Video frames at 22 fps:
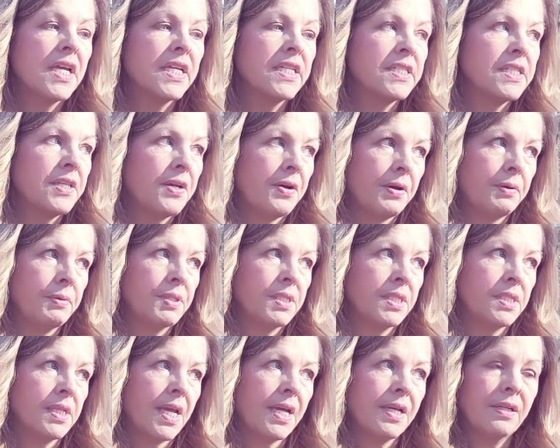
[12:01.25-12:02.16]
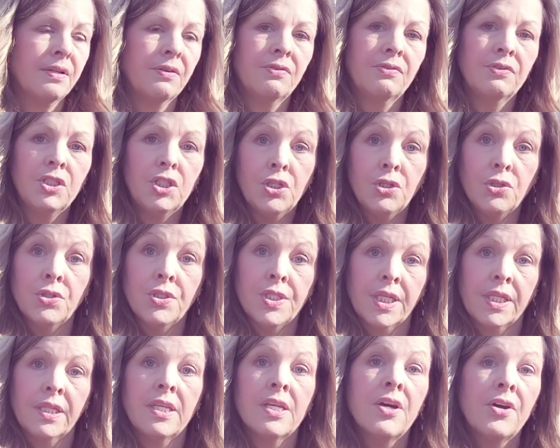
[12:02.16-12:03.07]
so I was kind of
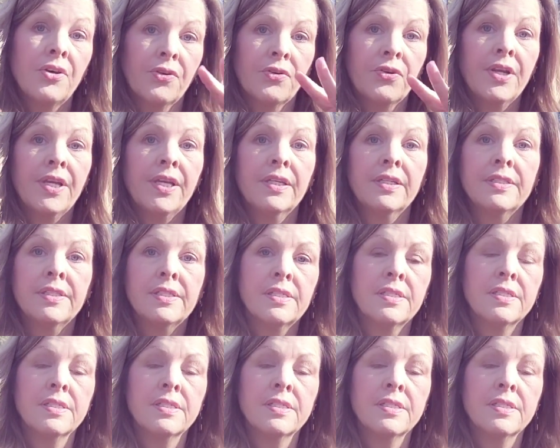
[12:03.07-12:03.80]
using the other ends